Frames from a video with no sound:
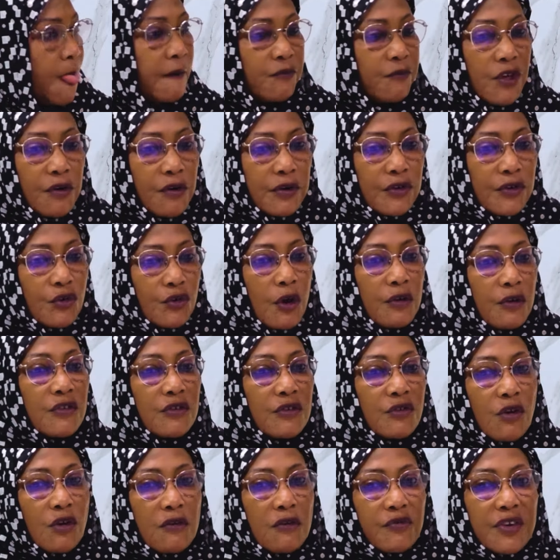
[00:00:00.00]
The
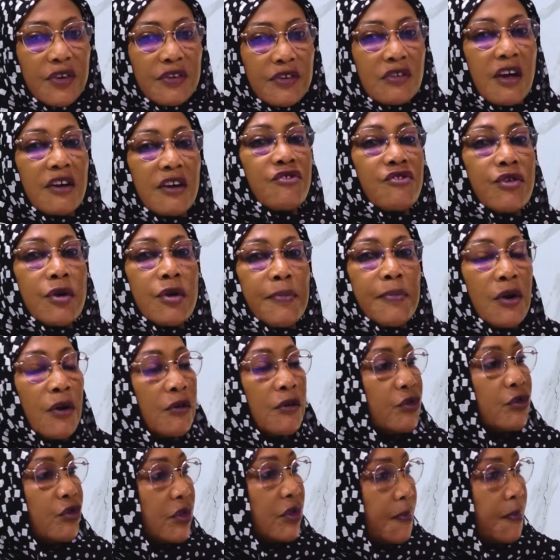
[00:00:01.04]
resources of this country
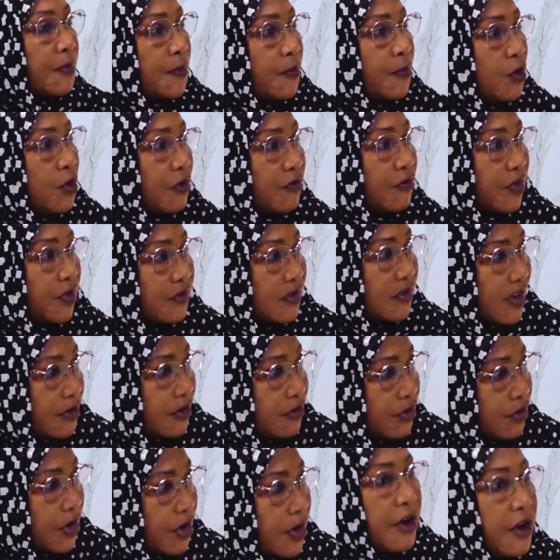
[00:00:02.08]
belong to the people of this
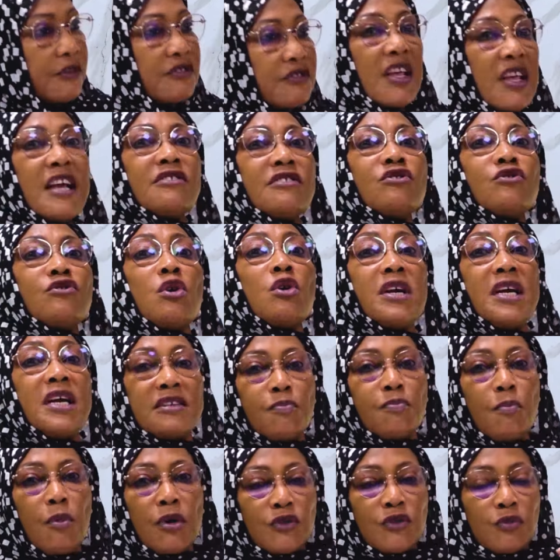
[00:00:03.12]
country. So
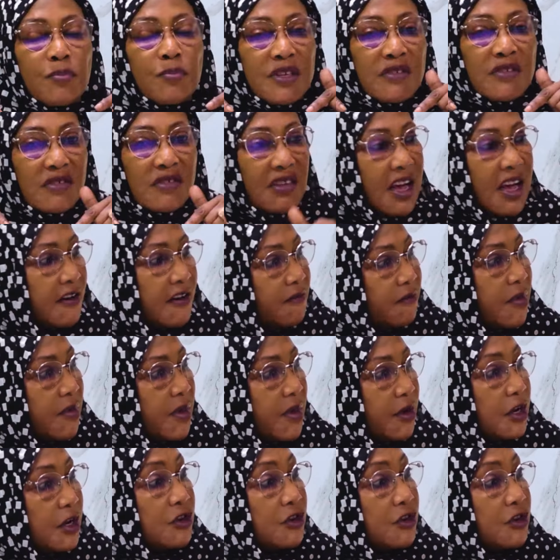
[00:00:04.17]
it must be served.